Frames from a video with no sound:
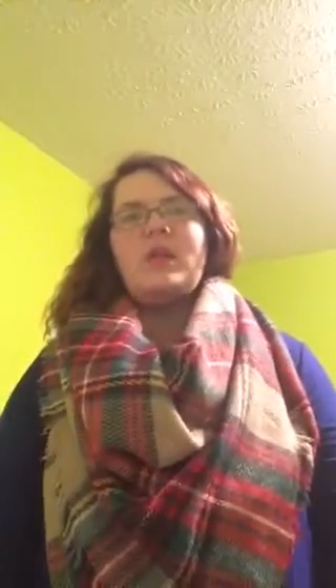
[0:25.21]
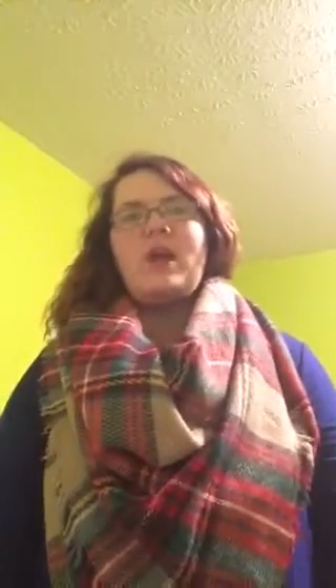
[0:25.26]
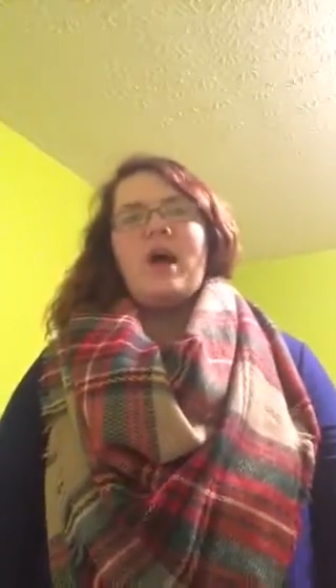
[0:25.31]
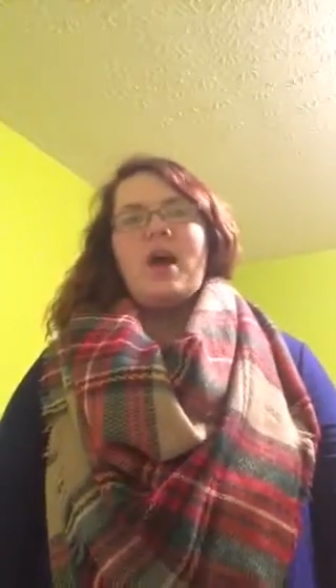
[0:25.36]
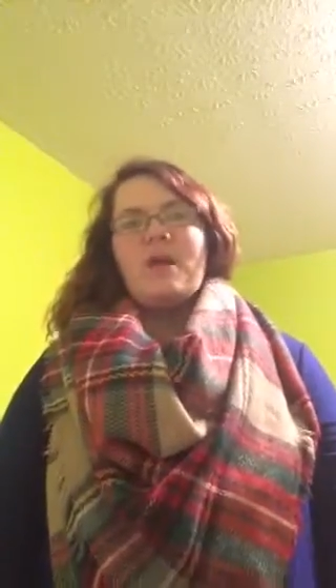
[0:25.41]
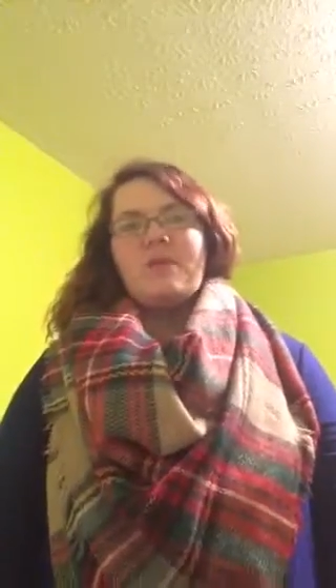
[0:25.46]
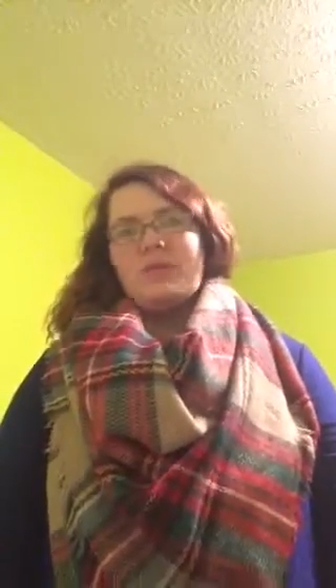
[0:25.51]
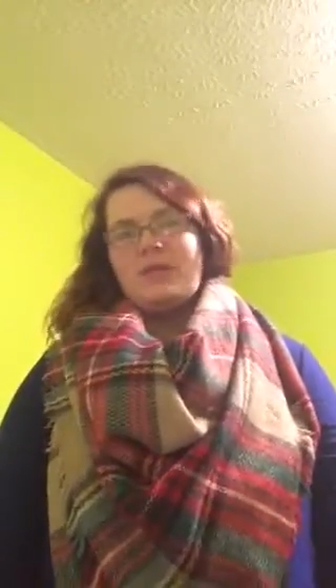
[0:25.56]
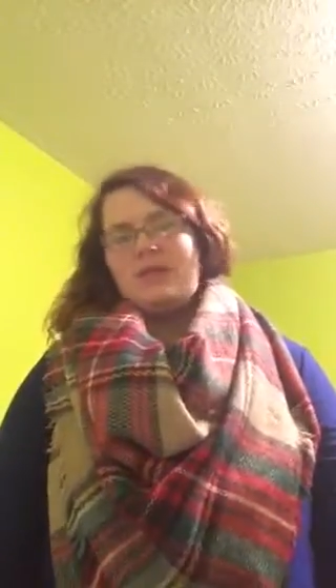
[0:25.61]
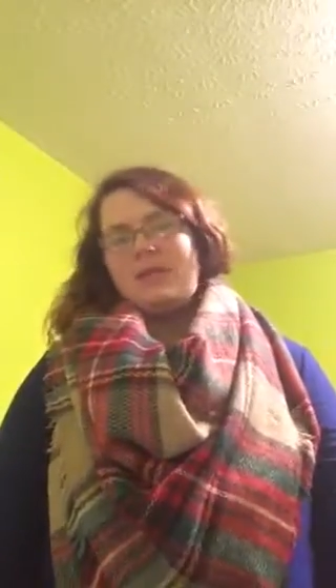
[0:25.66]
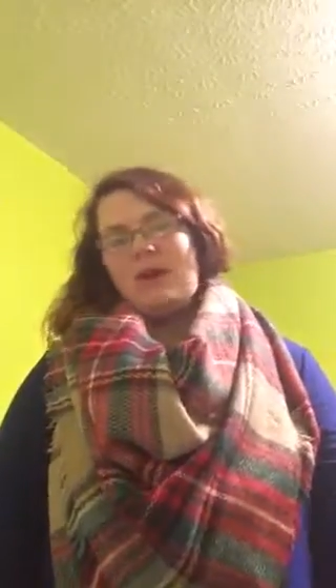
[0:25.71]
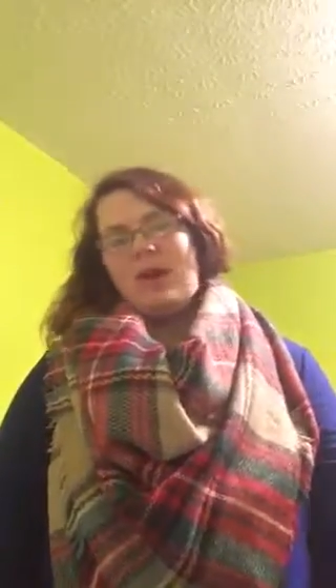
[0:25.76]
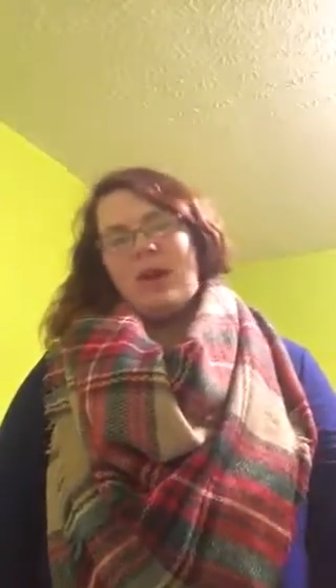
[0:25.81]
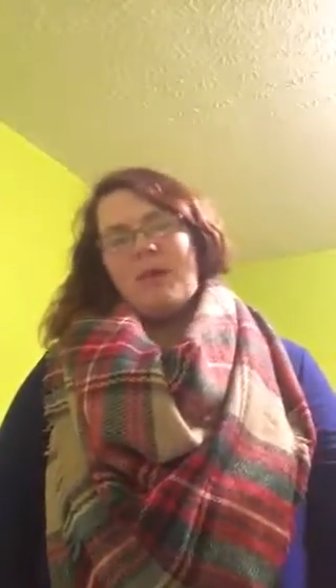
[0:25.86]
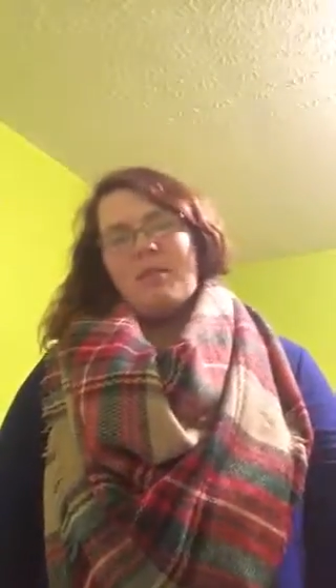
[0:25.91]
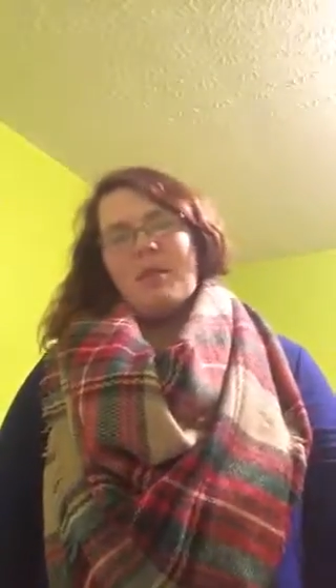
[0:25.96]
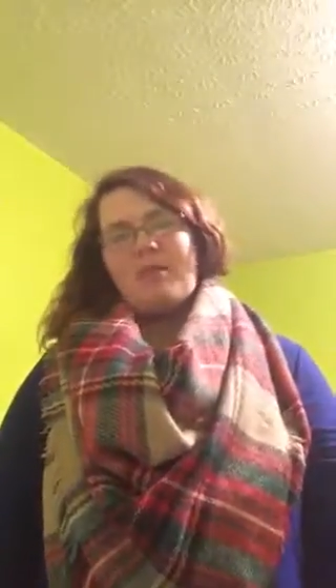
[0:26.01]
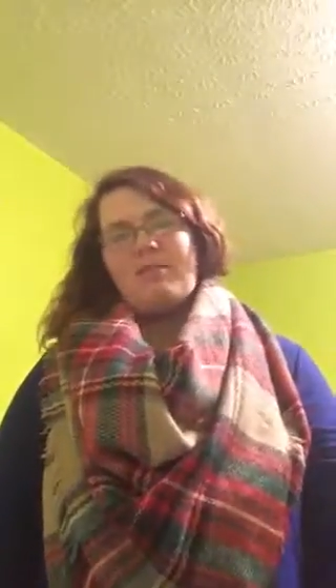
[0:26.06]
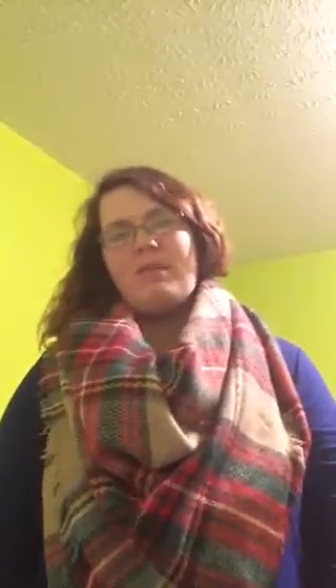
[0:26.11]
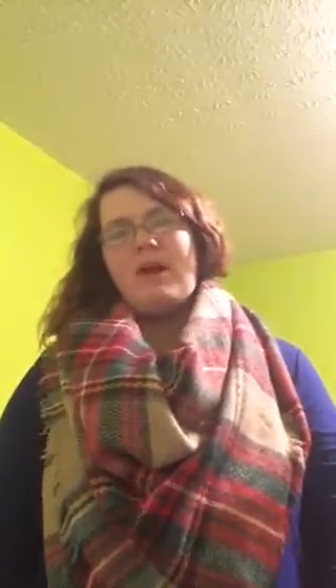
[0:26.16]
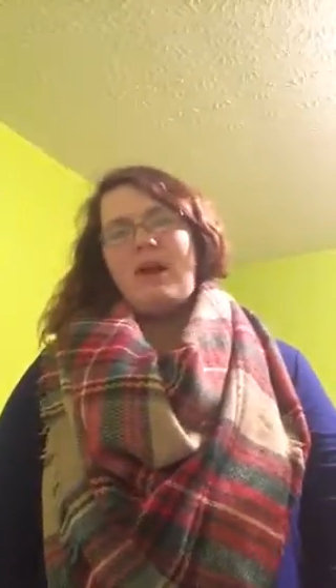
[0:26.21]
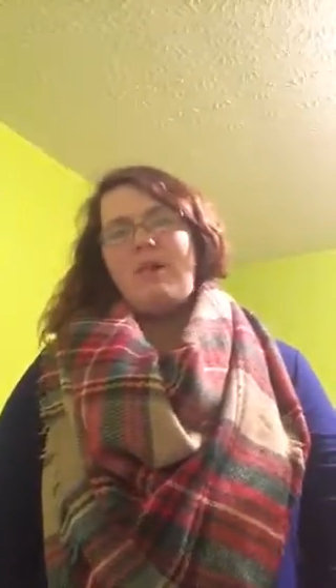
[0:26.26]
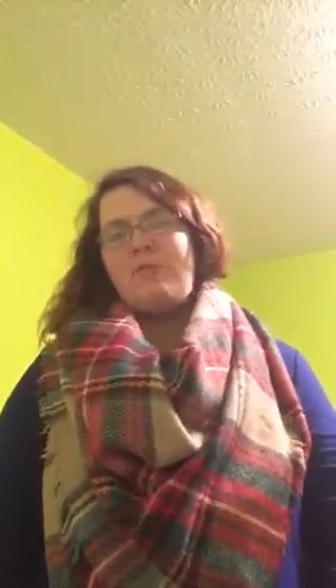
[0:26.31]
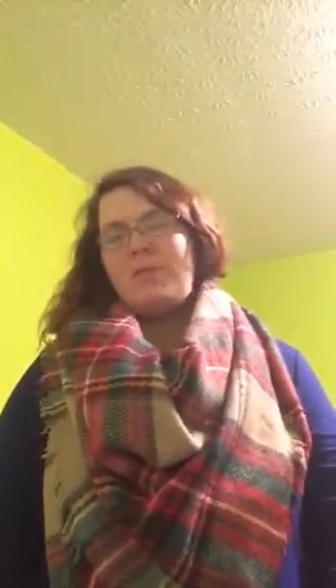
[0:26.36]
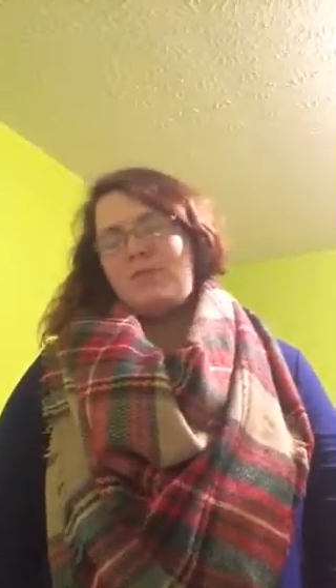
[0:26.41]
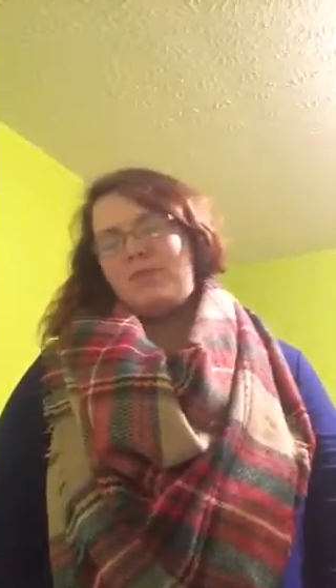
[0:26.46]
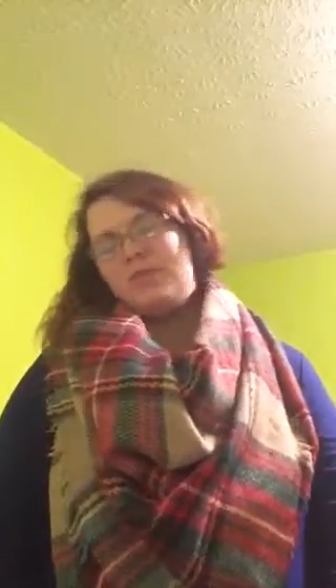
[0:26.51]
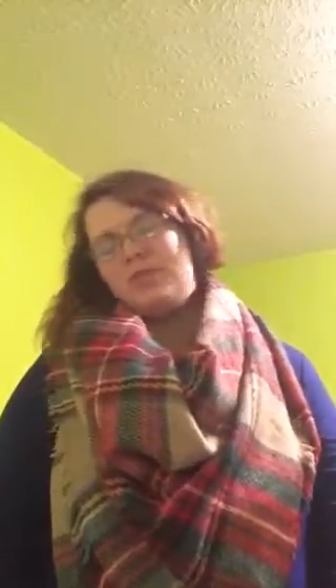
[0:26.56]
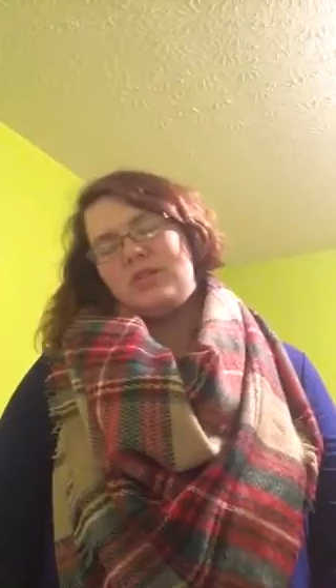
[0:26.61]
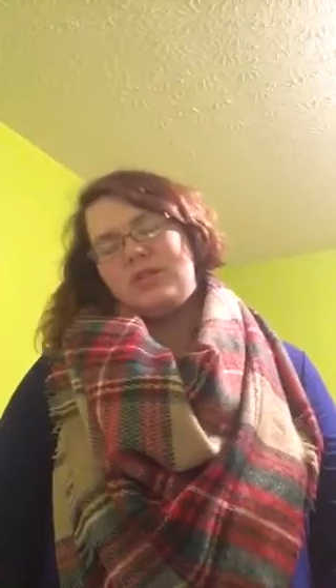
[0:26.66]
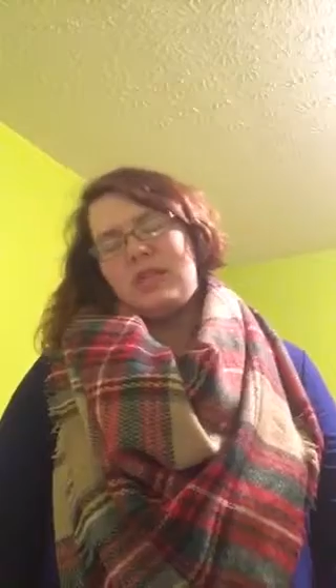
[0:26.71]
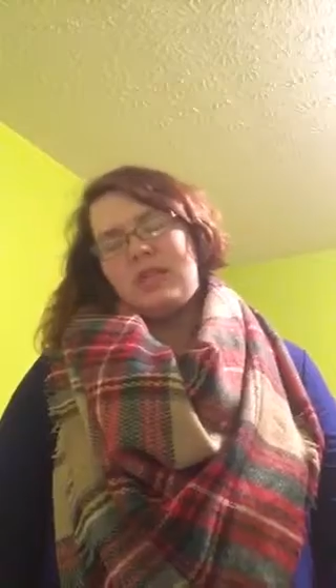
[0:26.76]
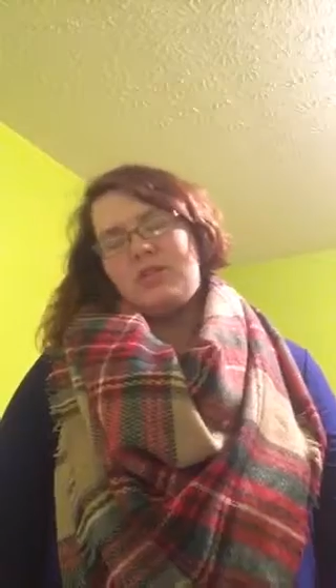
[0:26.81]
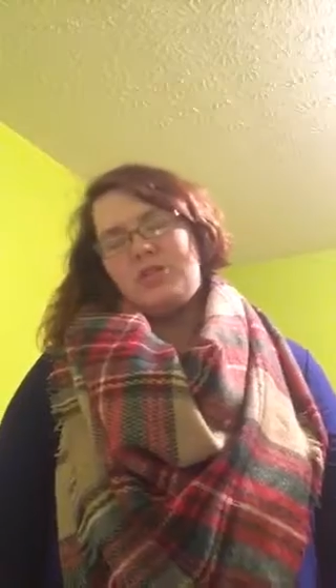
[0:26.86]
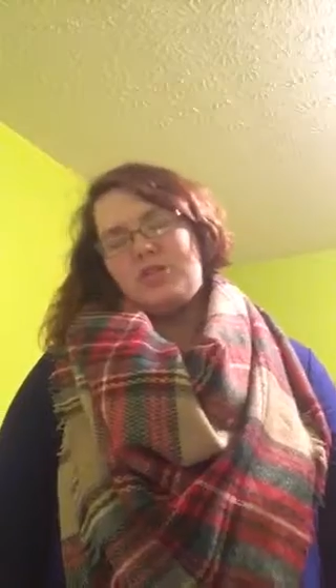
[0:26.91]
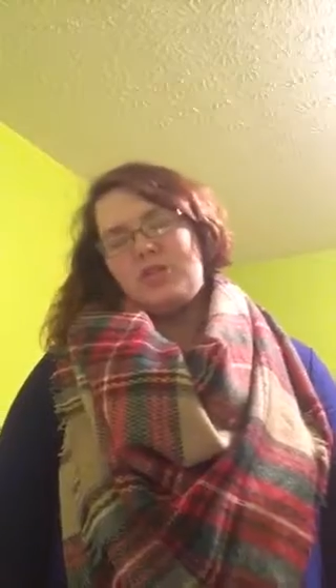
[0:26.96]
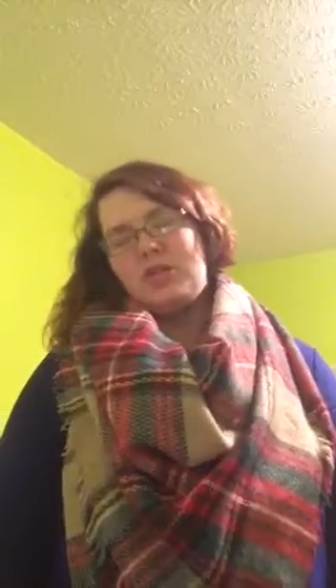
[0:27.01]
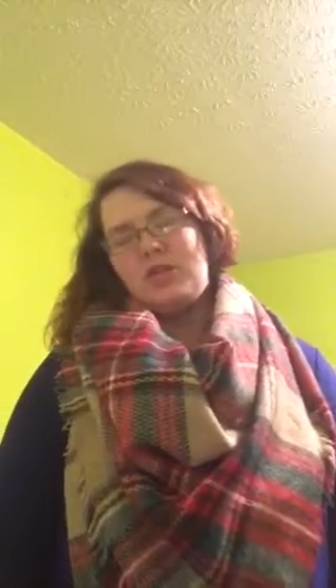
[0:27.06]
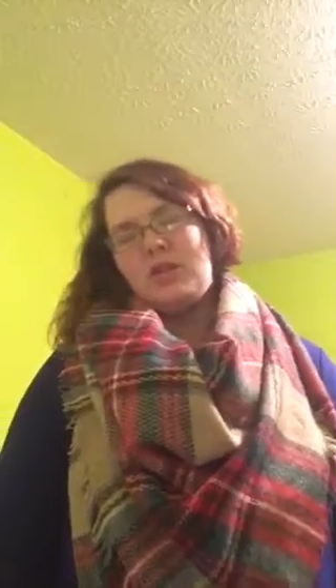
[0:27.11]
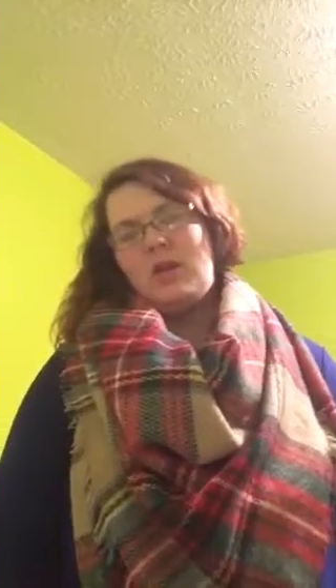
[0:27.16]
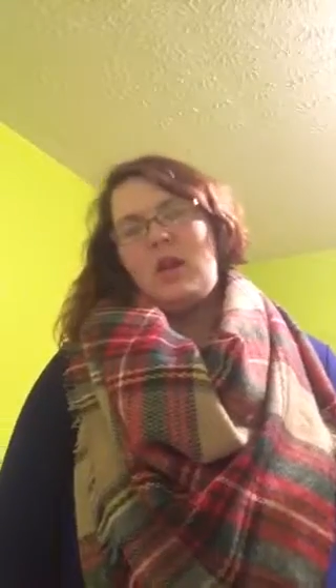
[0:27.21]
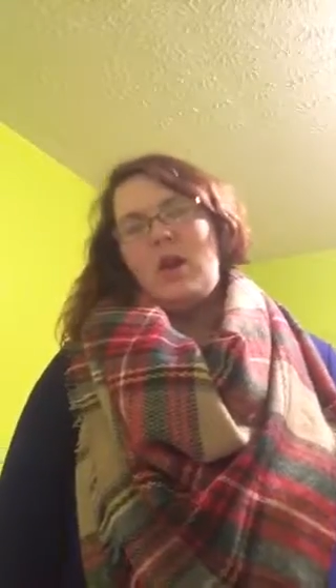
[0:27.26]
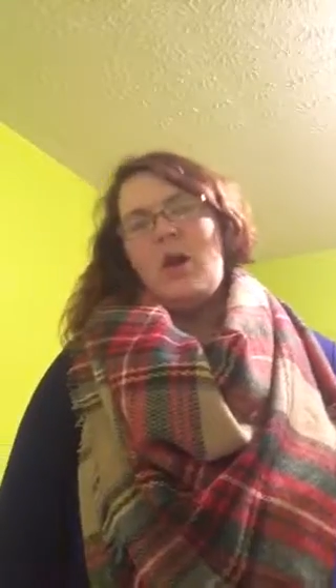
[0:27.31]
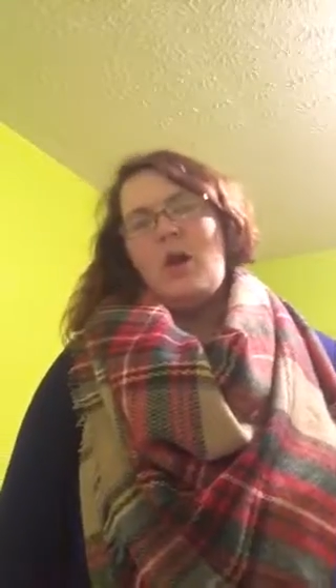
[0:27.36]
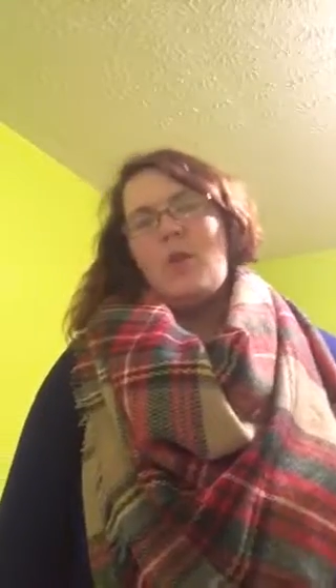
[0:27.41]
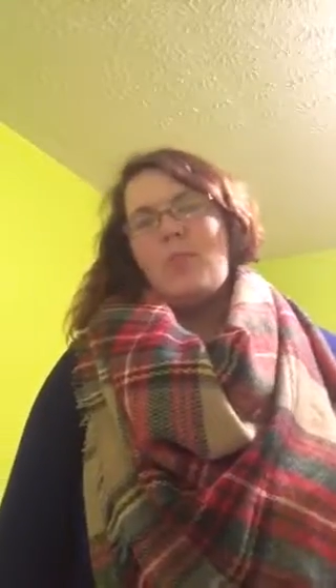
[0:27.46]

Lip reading: not be taught by route memorization,